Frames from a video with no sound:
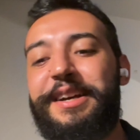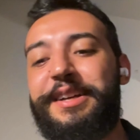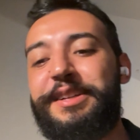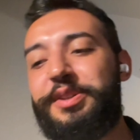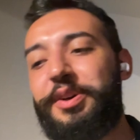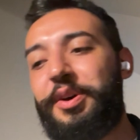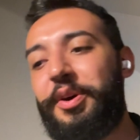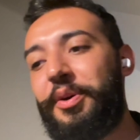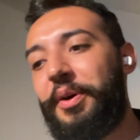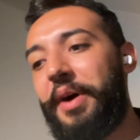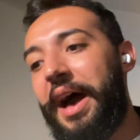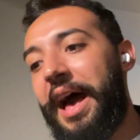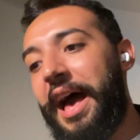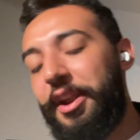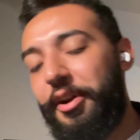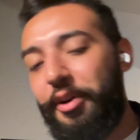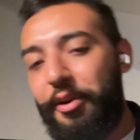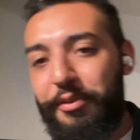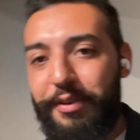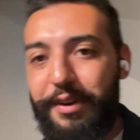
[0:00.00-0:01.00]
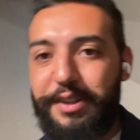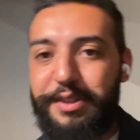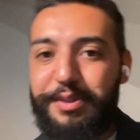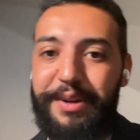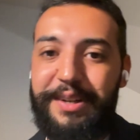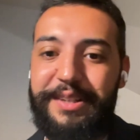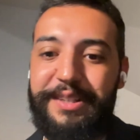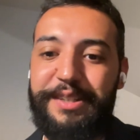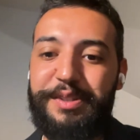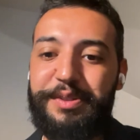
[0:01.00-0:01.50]
So head over to
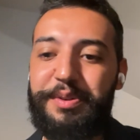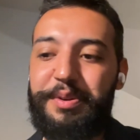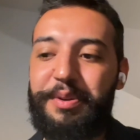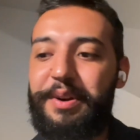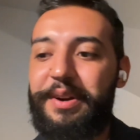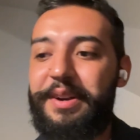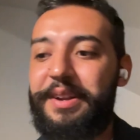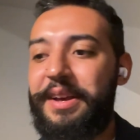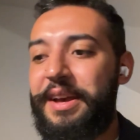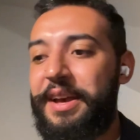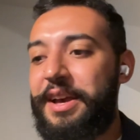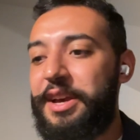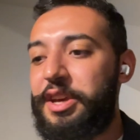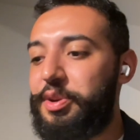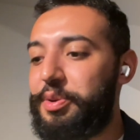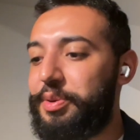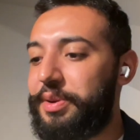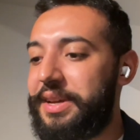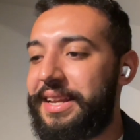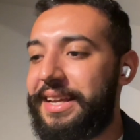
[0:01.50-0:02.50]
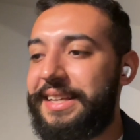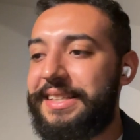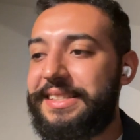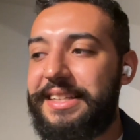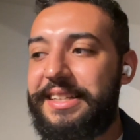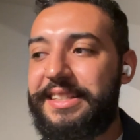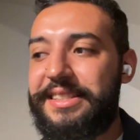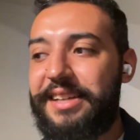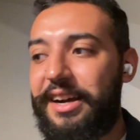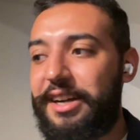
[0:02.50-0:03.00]
our Discord. You can
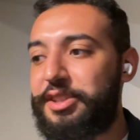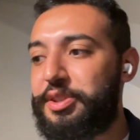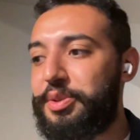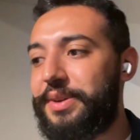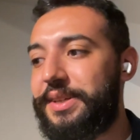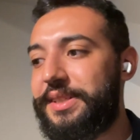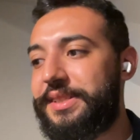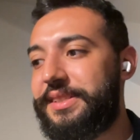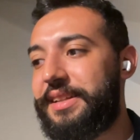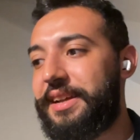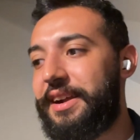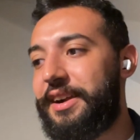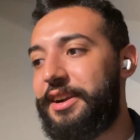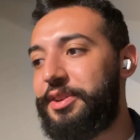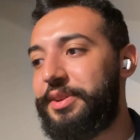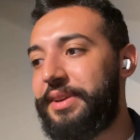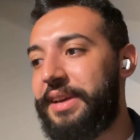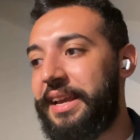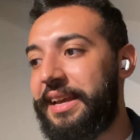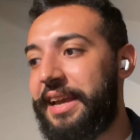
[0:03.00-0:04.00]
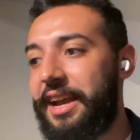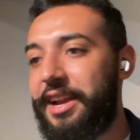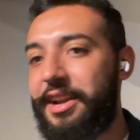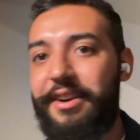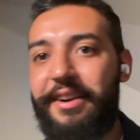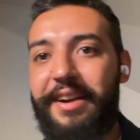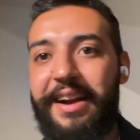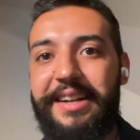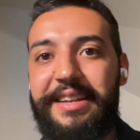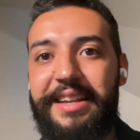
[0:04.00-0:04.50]
easily talk to us there. You can get
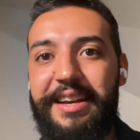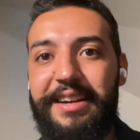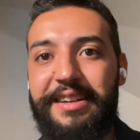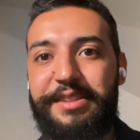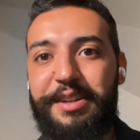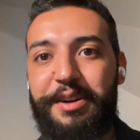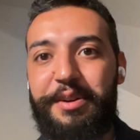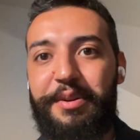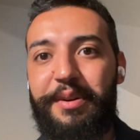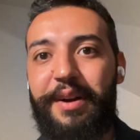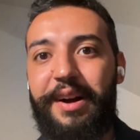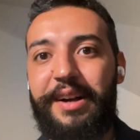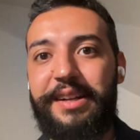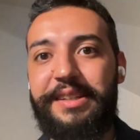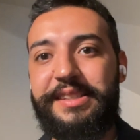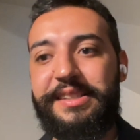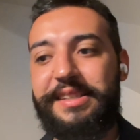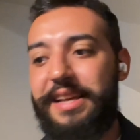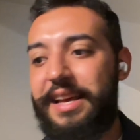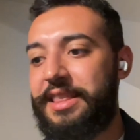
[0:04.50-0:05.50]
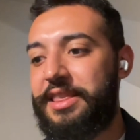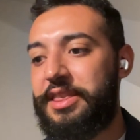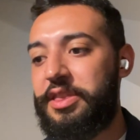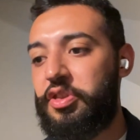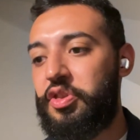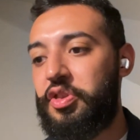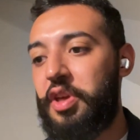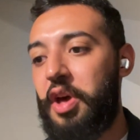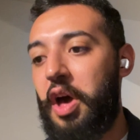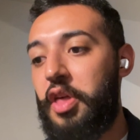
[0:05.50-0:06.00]
your ideas across, and
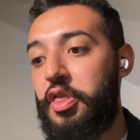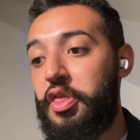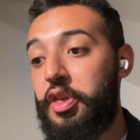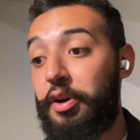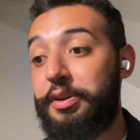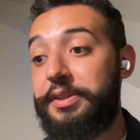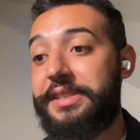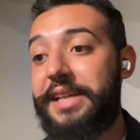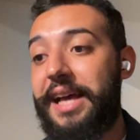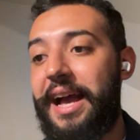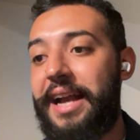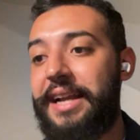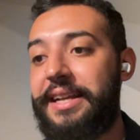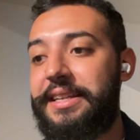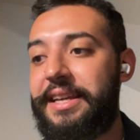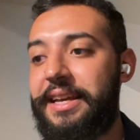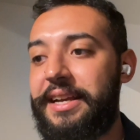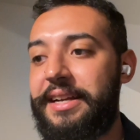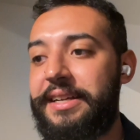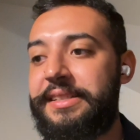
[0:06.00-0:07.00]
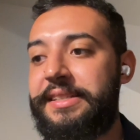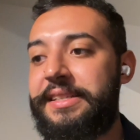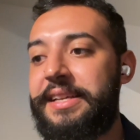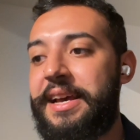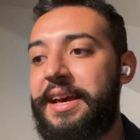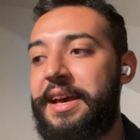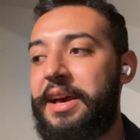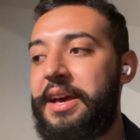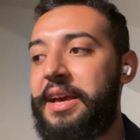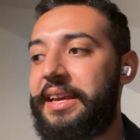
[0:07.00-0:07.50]
those ideas
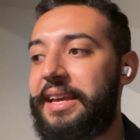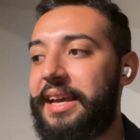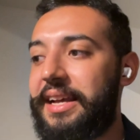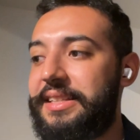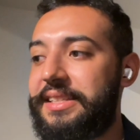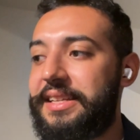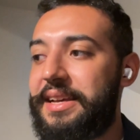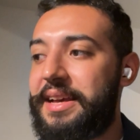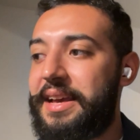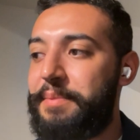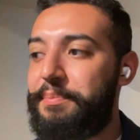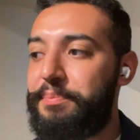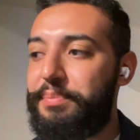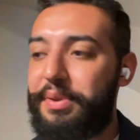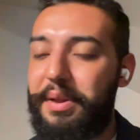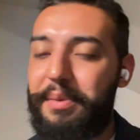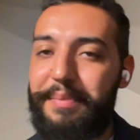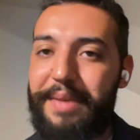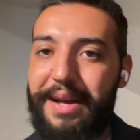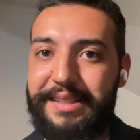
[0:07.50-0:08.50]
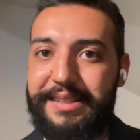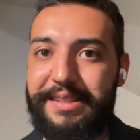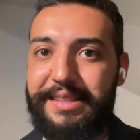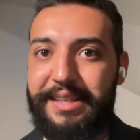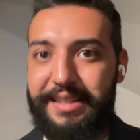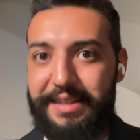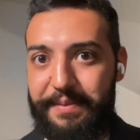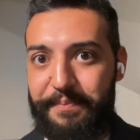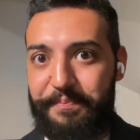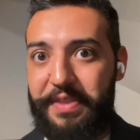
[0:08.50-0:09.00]
get
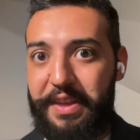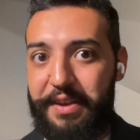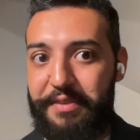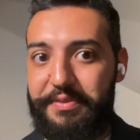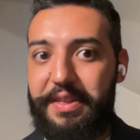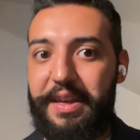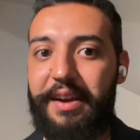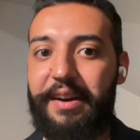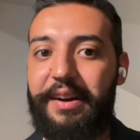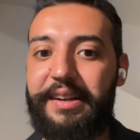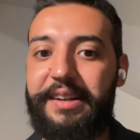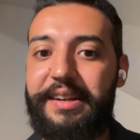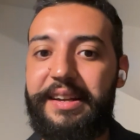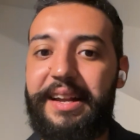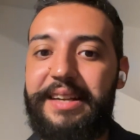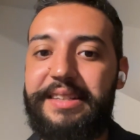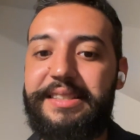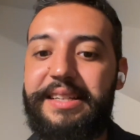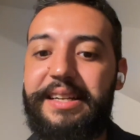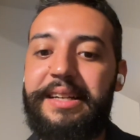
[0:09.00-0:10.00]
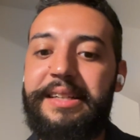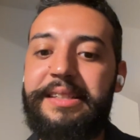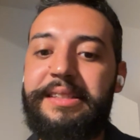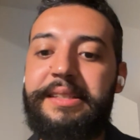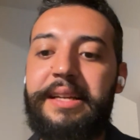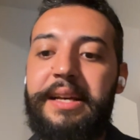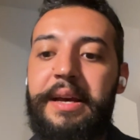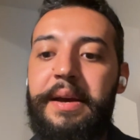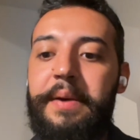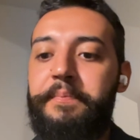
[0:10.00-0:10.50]
implemented if they are good
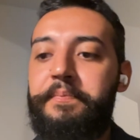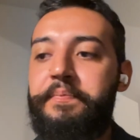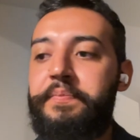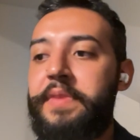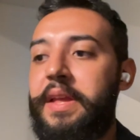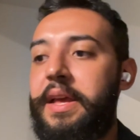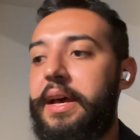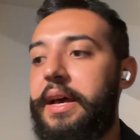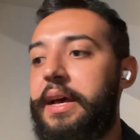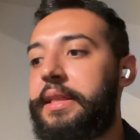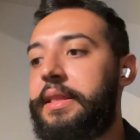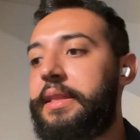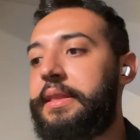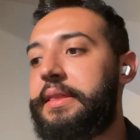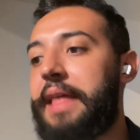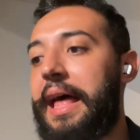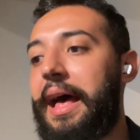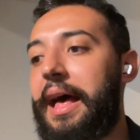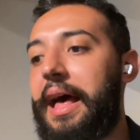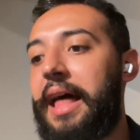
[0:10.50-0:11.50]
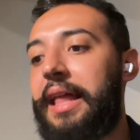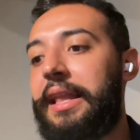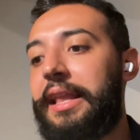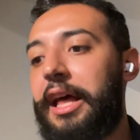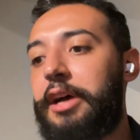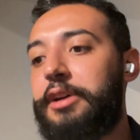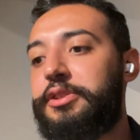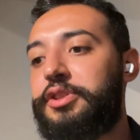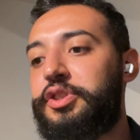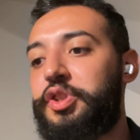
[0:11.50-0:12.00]
ideas. And that
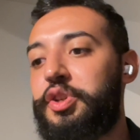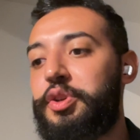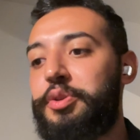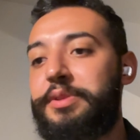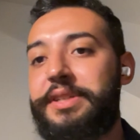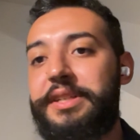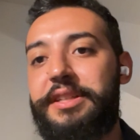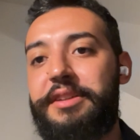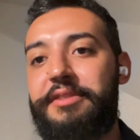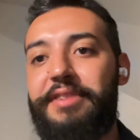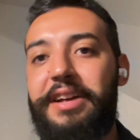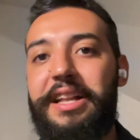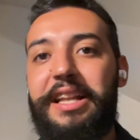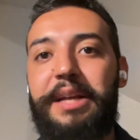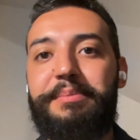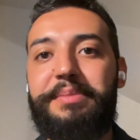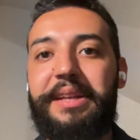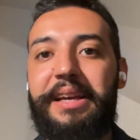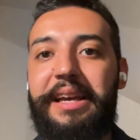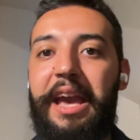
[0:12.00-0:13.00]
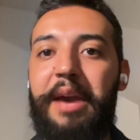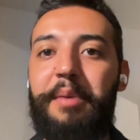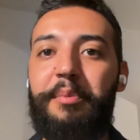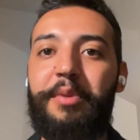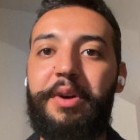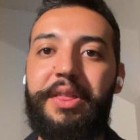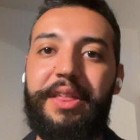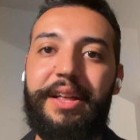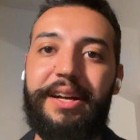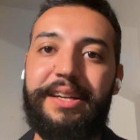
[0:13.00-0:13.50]
allows you to develop the game
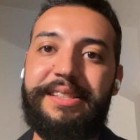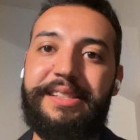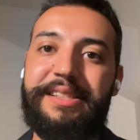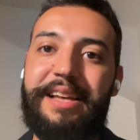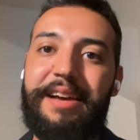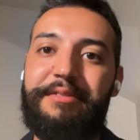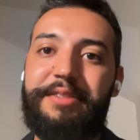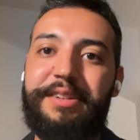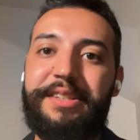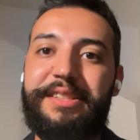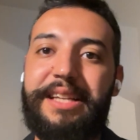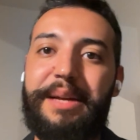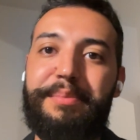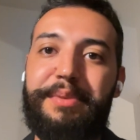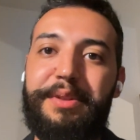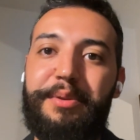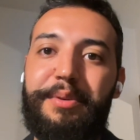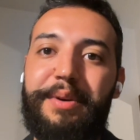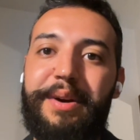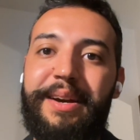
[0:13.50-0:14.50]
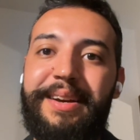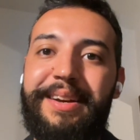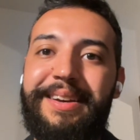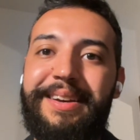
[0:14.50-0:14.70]
with us every step of the way.